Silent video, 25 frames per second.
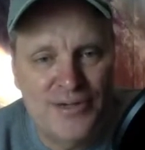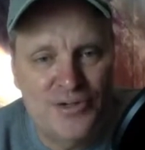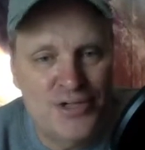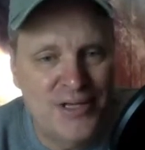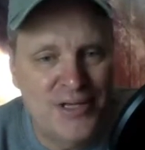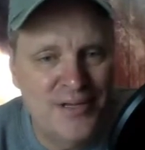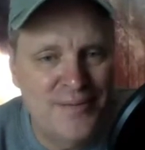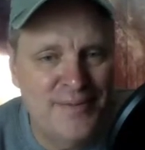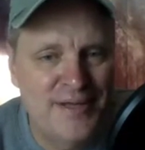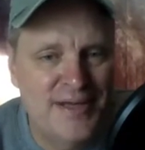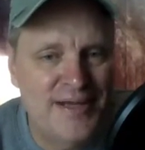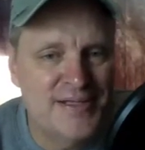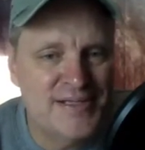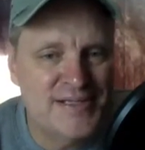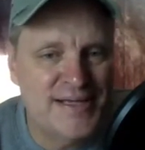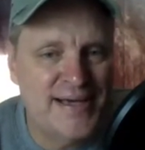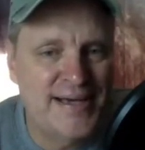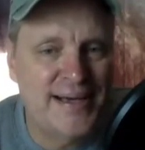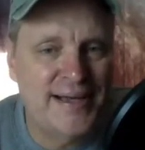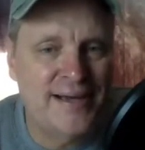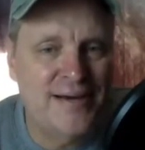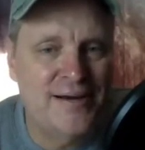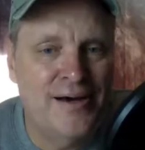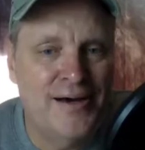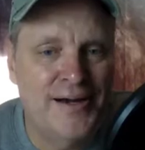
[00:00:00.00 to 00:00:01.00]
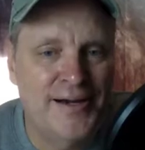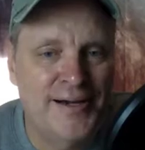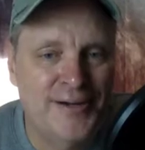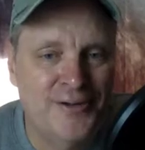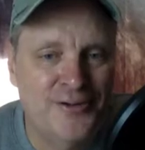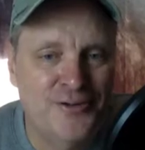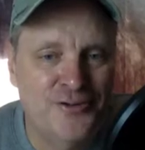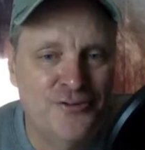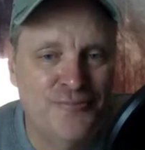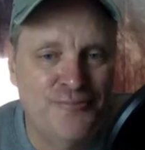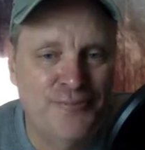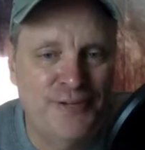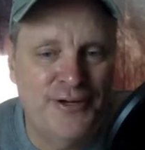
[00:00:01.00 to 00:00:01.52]
GME is kind of caught in a
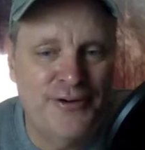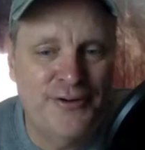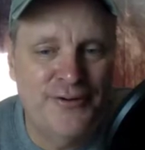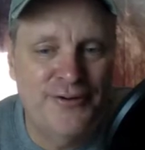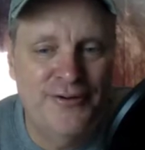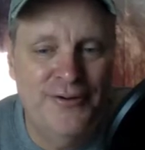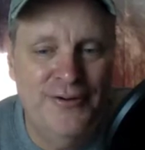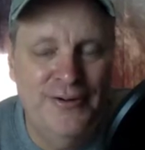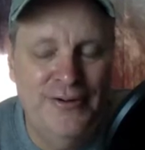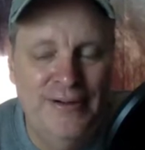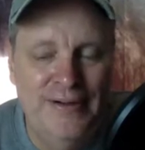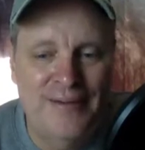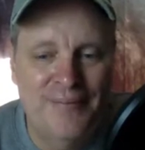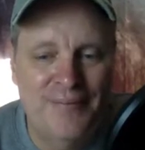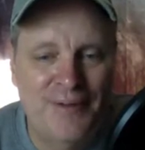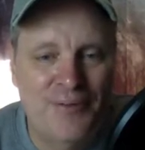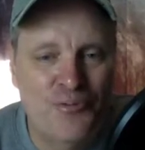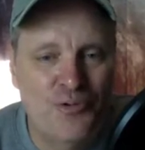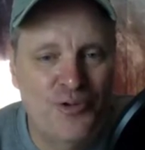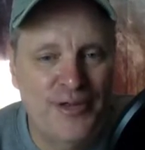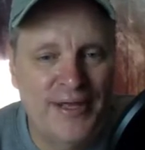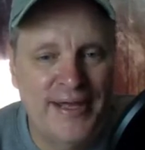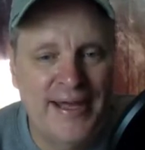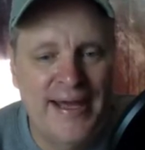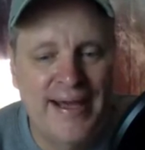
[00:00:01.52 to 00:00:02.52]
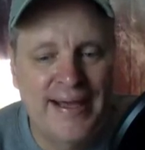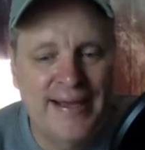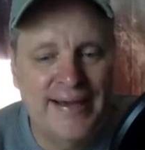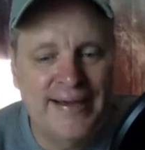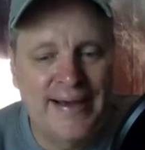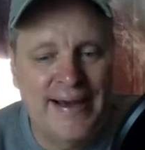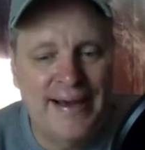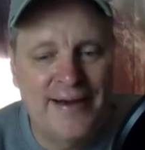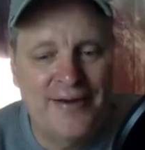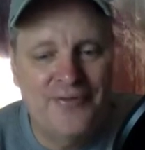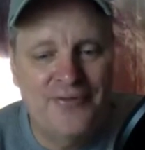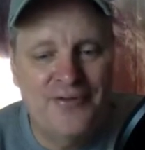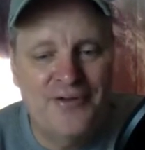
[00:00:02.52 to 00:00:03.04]
loop here. And they really can't get
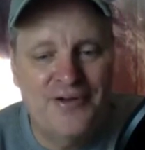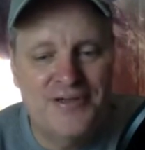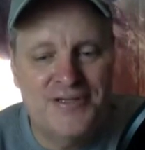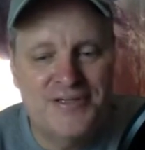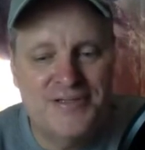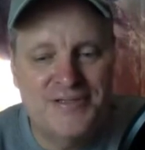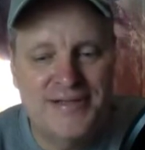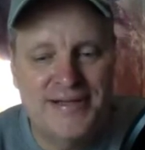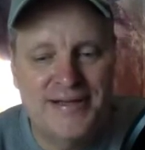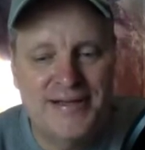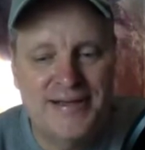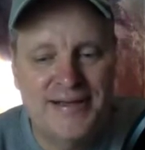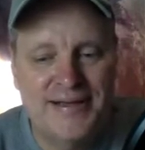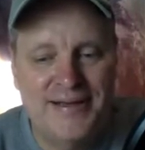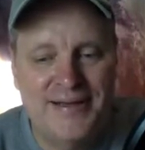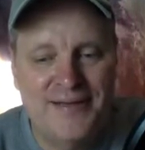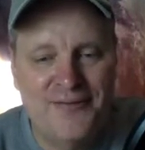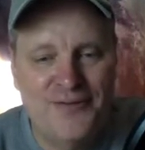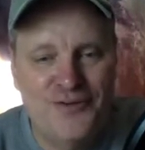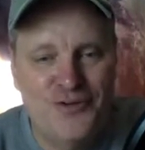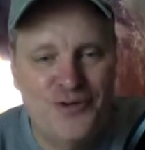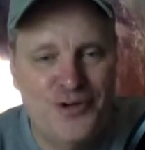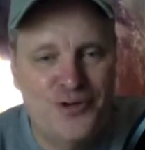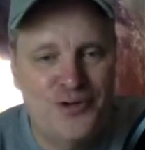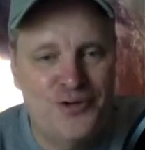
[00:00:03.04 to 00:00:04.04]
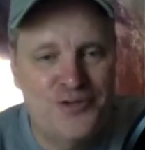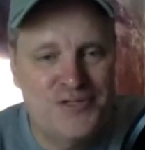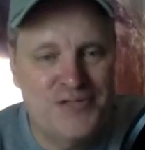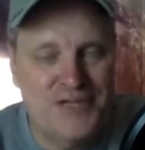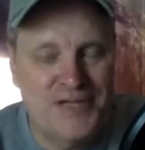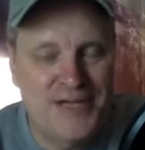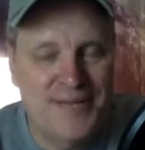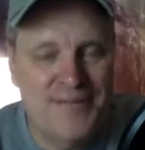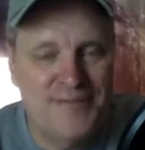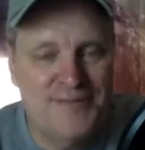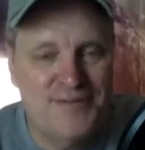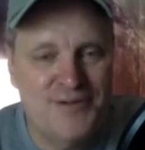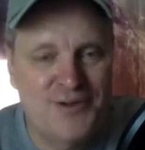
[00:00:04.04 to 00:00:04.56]
out of this. If you notice, it
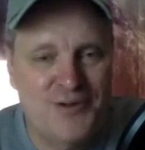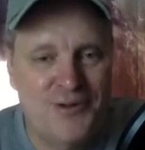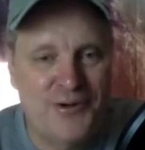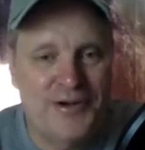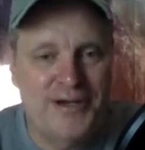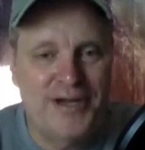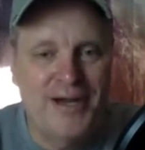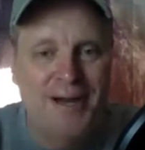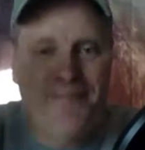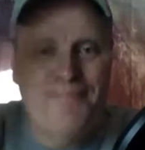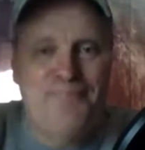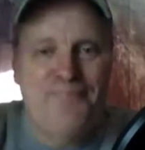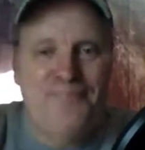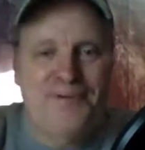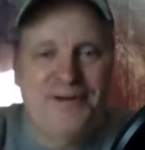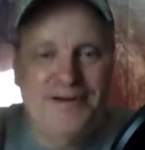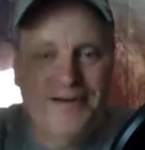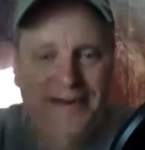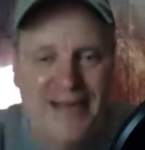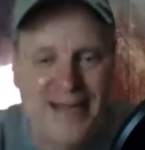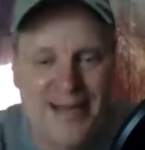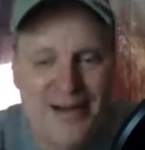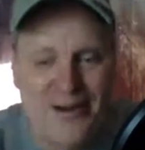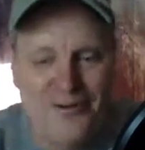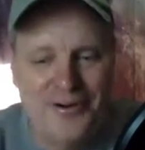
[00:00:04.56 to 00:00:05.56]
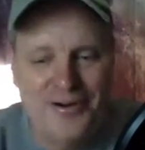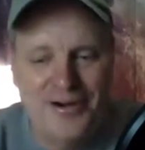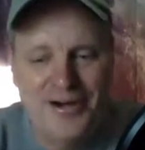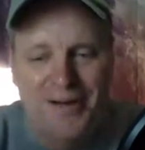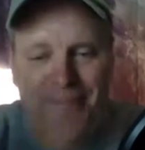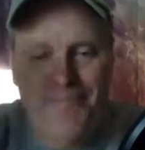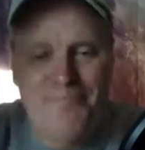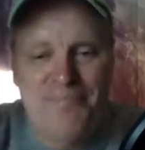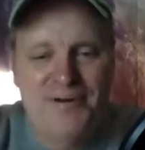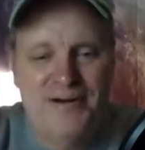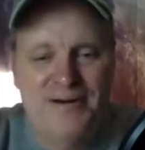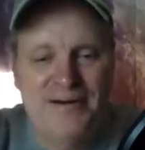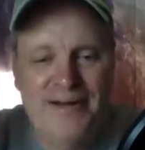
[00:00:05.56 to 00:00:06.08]
keeps going up and down and
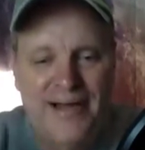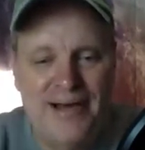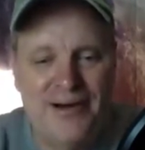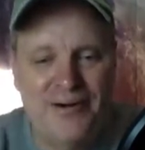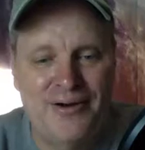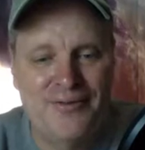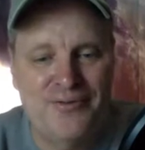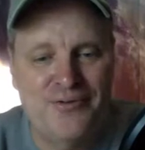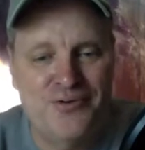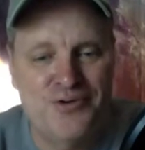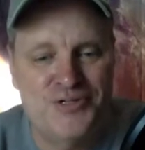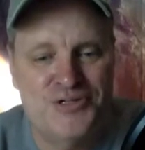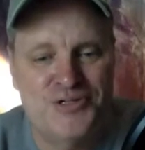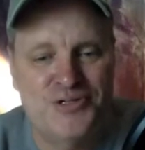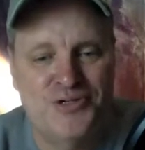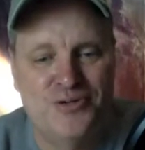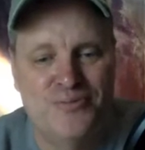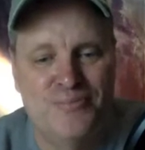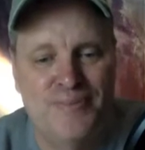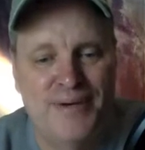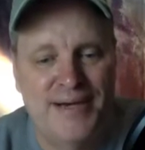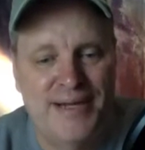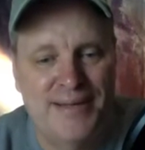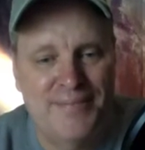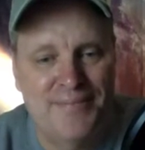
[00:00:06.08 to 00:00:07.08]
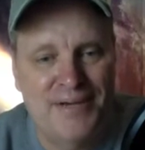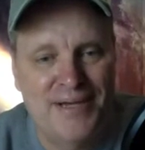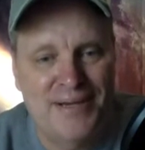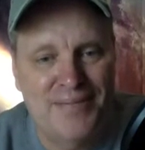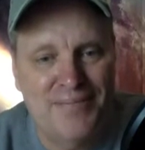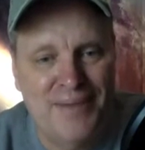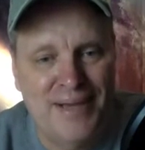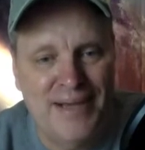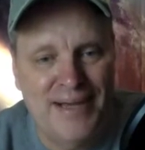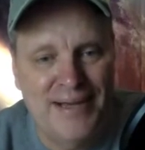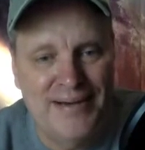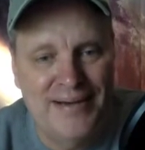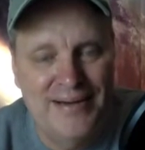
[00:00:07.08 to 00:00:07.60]
up and down, and there's still money being
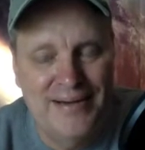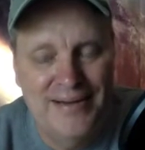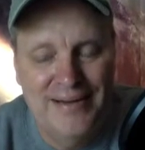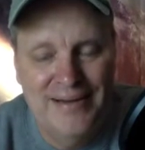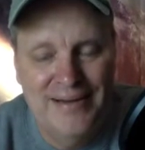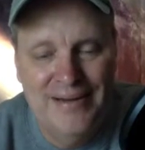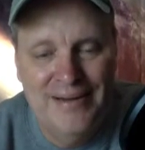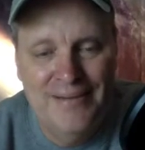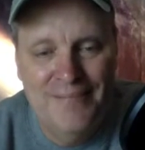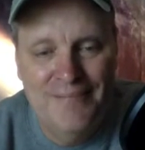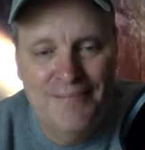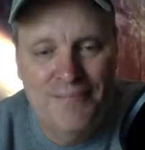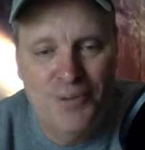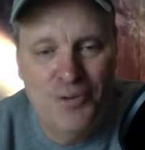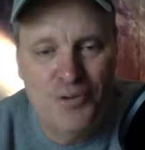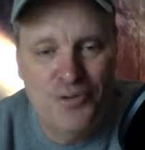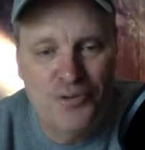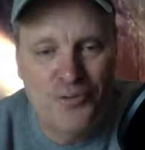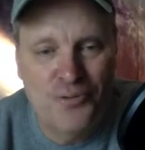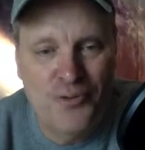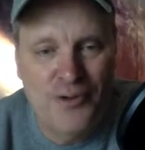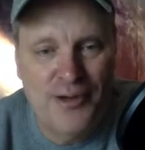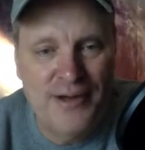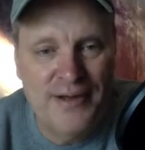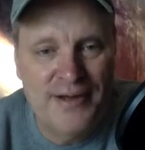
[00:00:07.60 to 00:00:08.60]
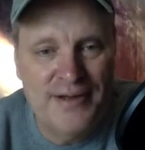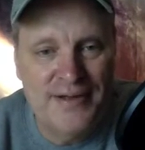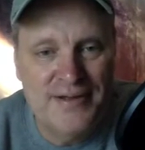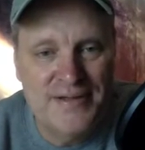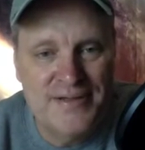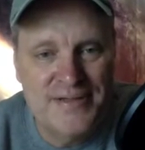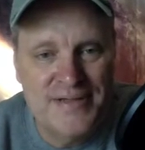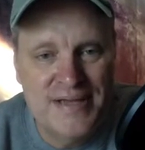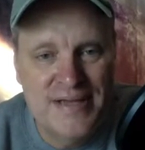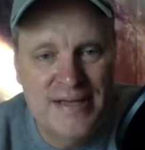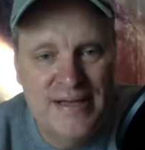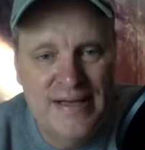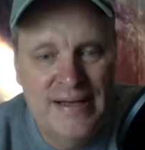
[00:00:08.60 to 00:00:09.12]
made both
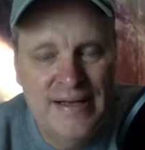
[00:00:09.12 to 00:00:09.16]
ways.